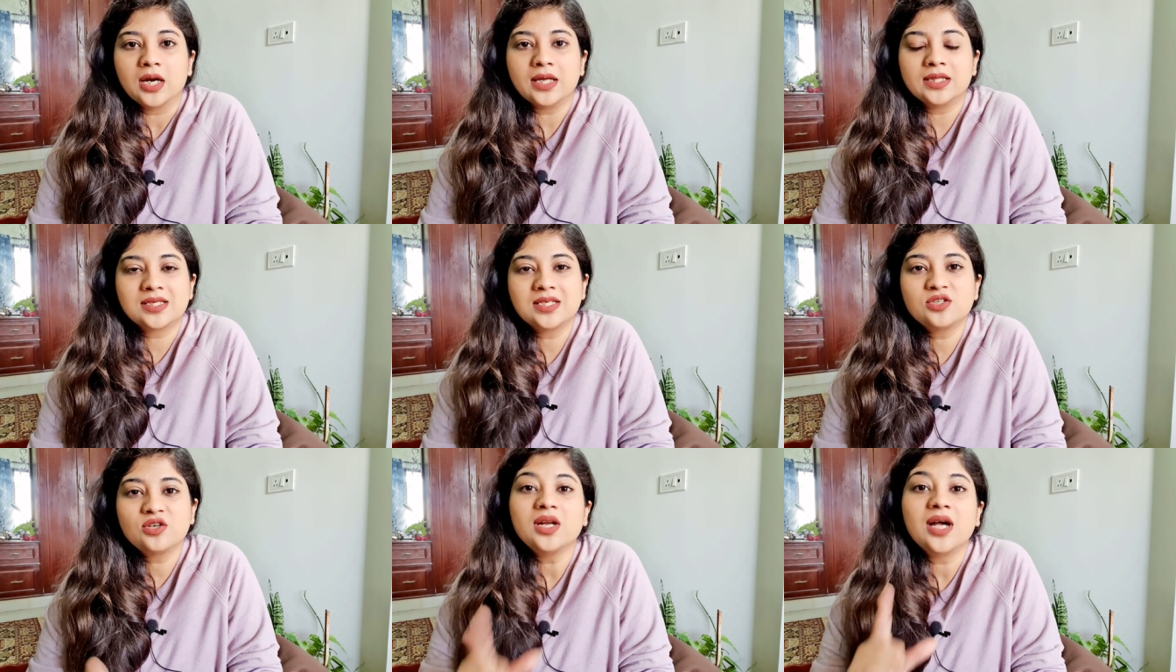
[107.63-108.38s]
this
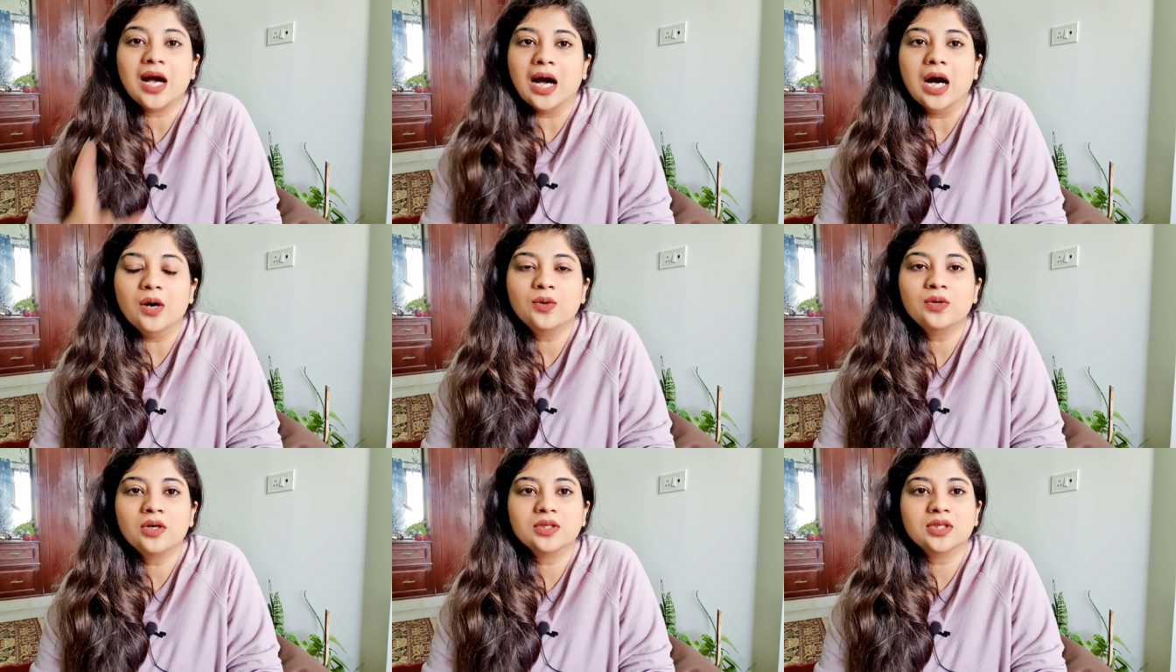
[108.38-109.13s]
is not
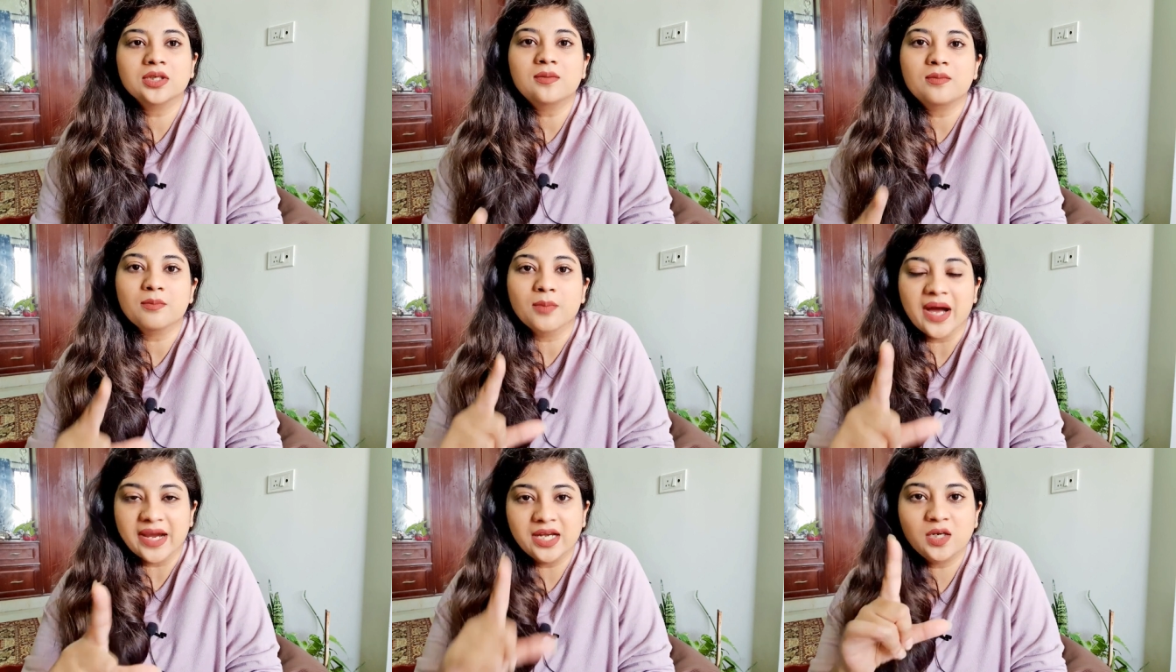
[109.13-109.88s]
how the
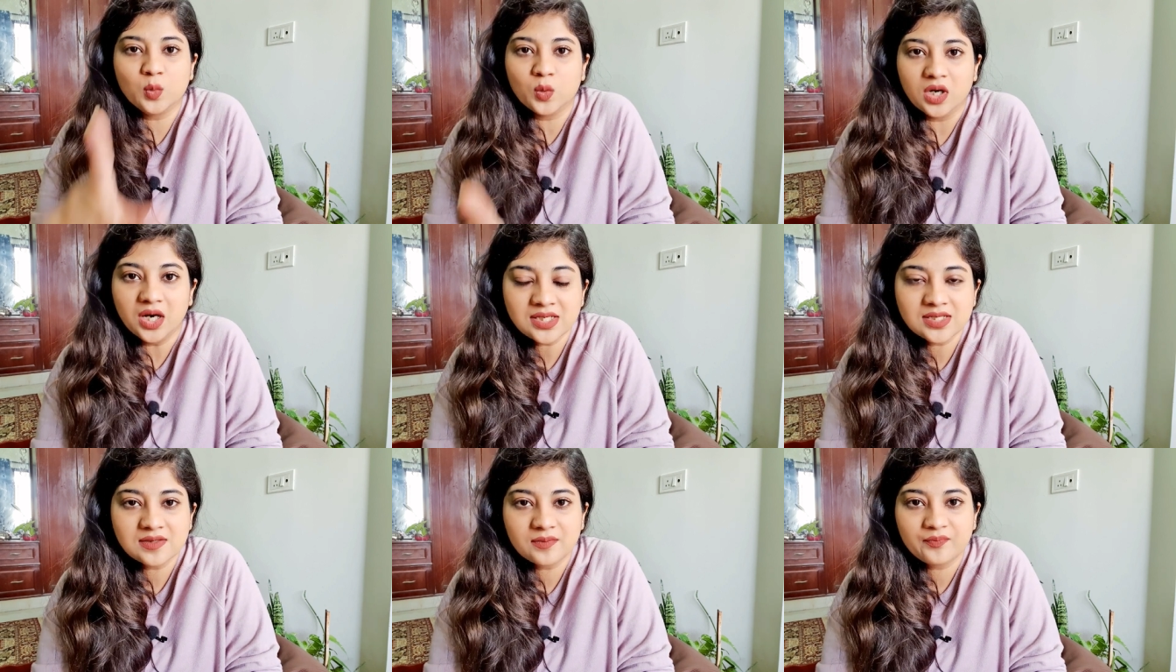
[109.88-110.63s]
mind
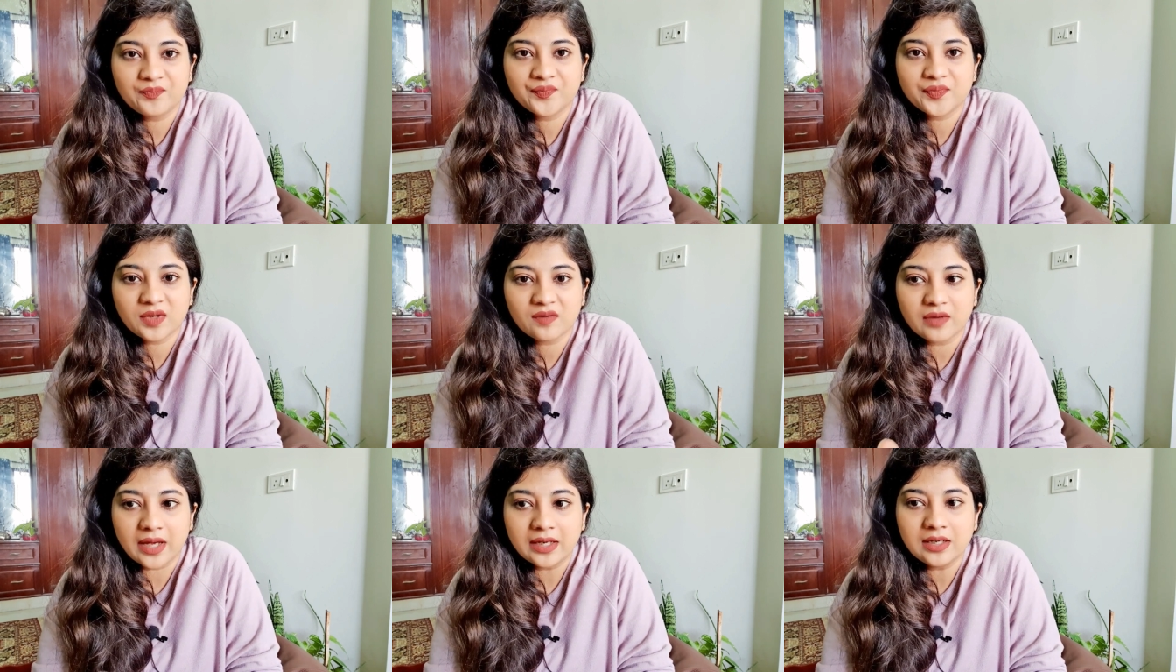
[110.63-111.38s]
works
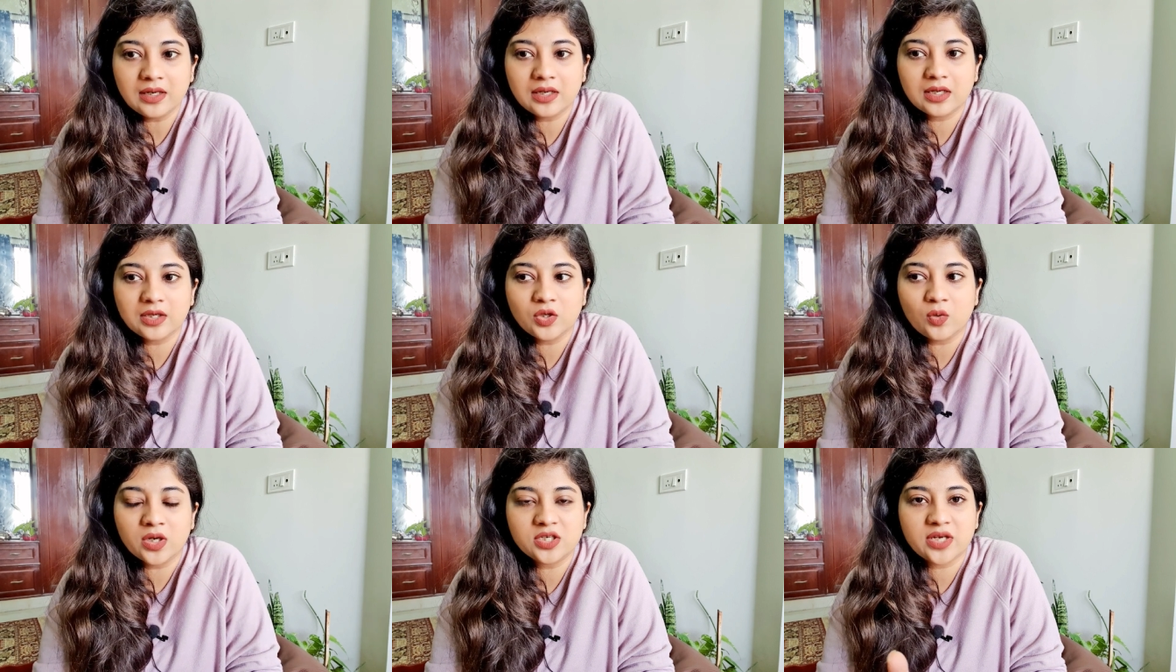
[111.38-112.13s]
when
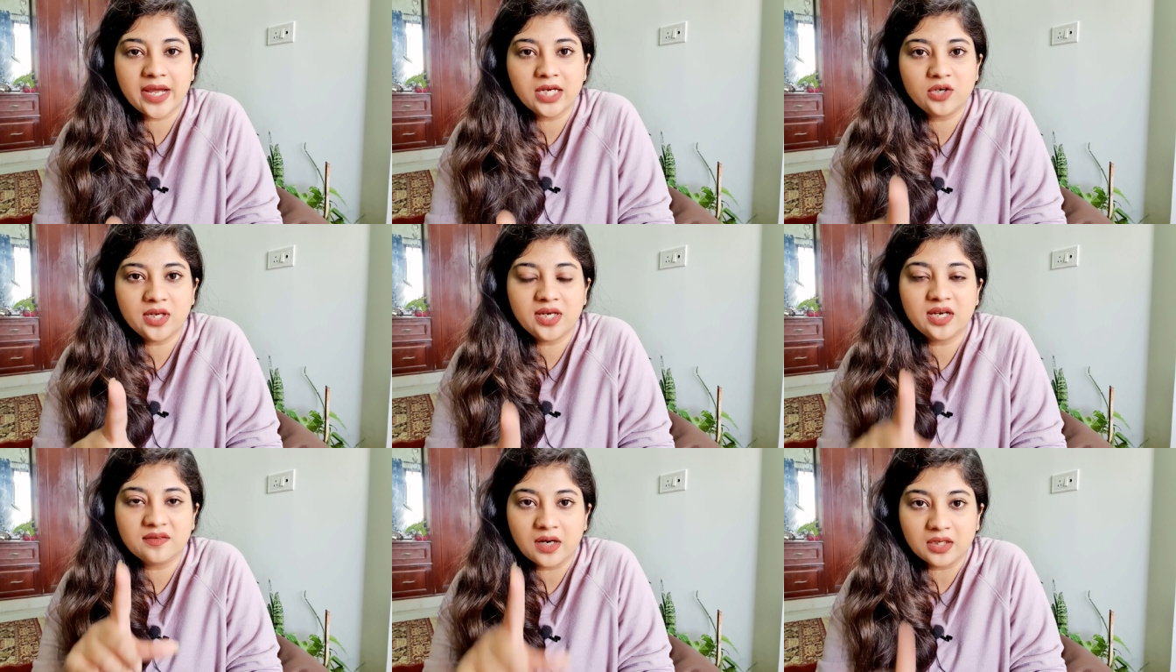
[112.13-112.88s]
you are trying to take
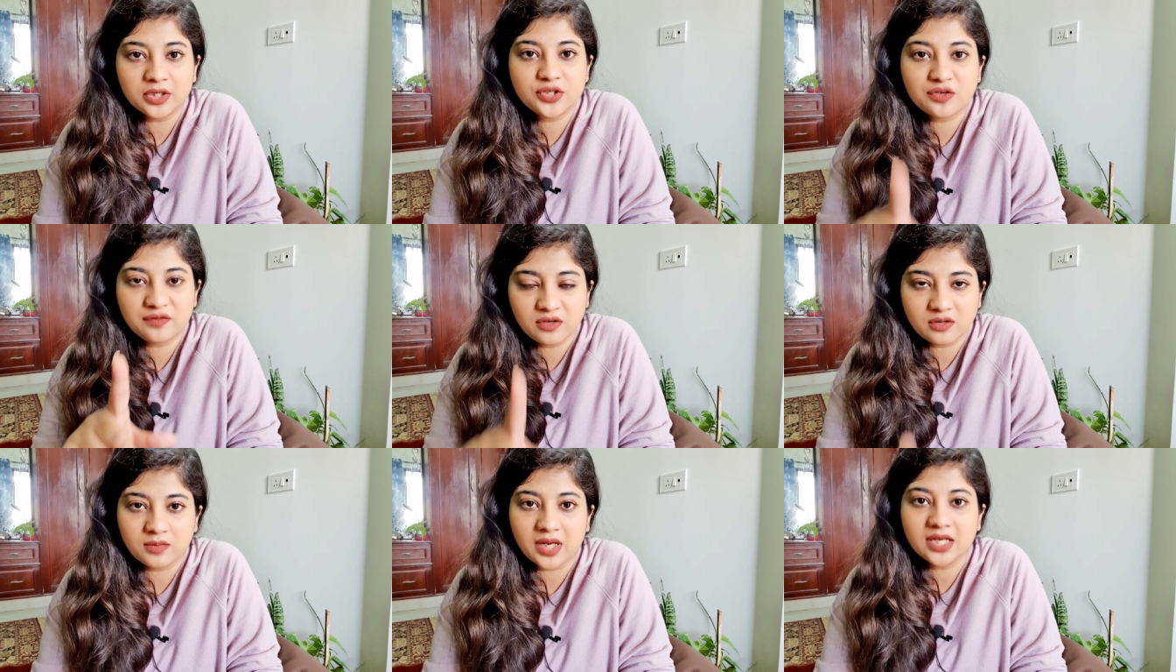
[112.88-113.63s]
advantage of
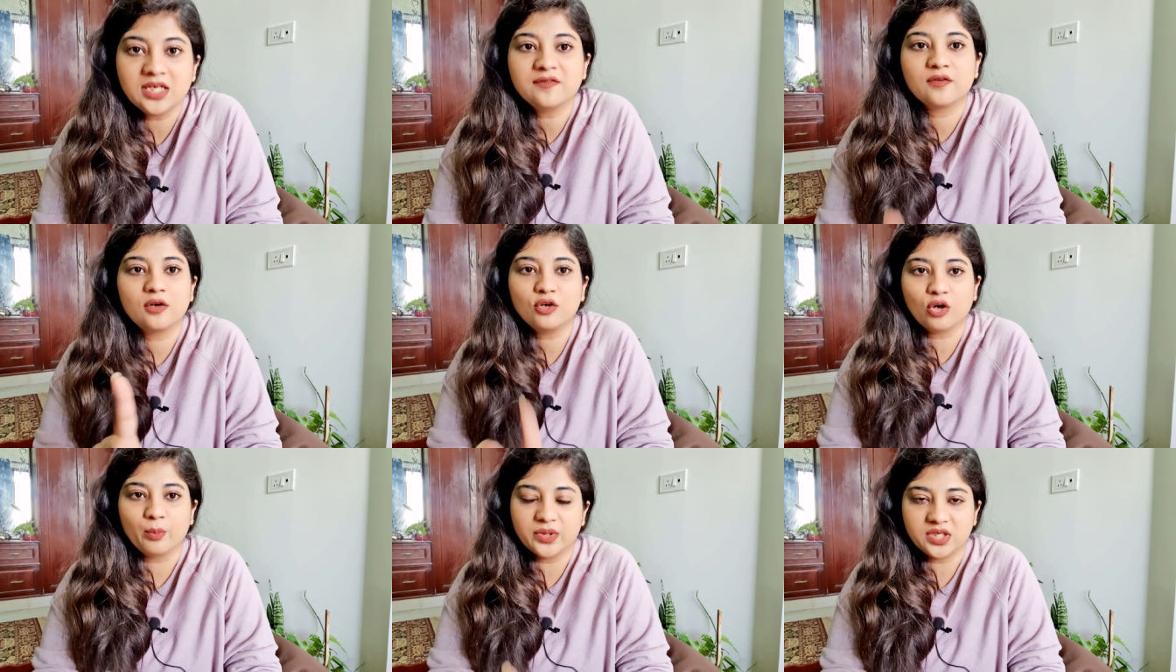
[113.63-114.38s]
your mind for a
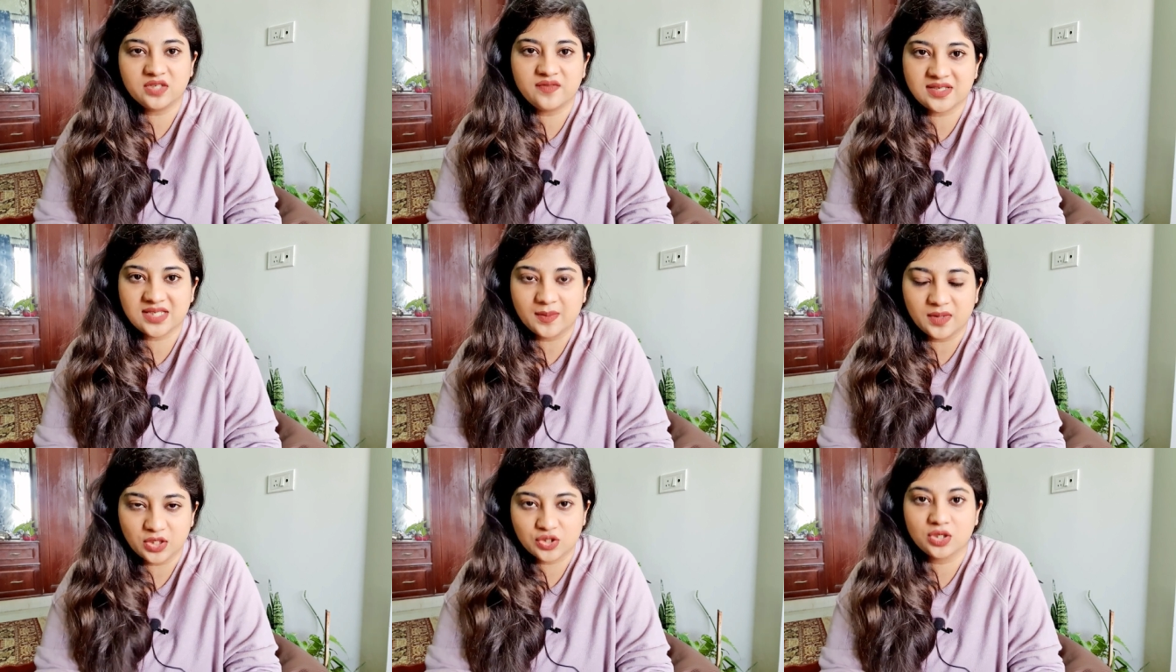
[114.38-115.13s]
competitive
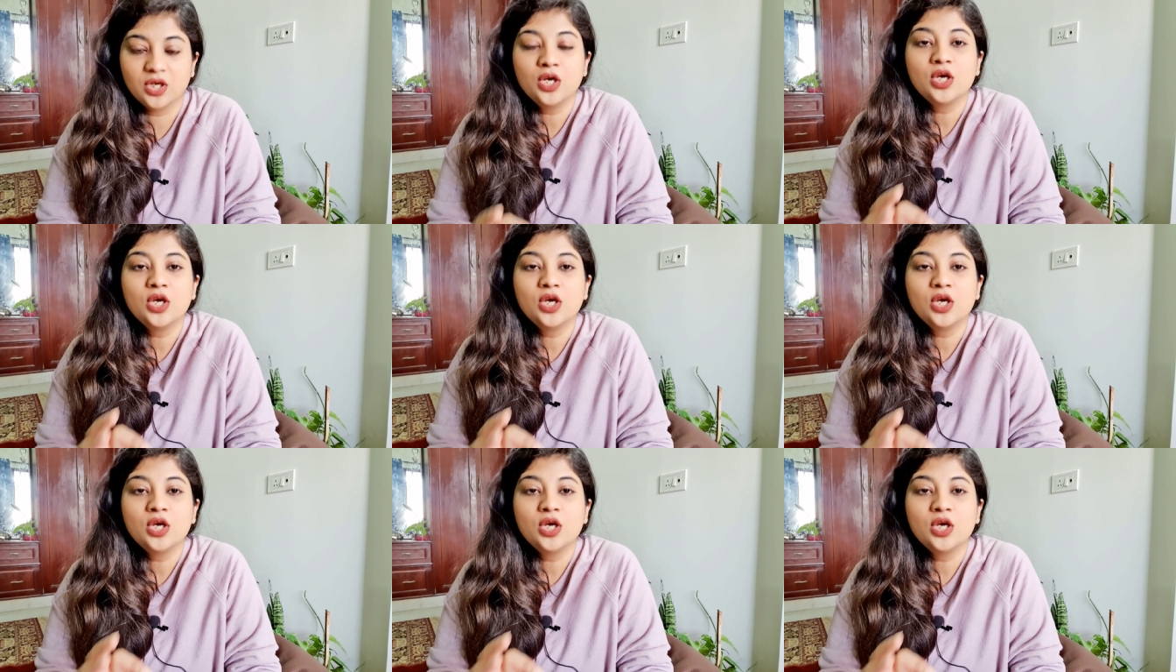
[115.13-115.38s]
examination.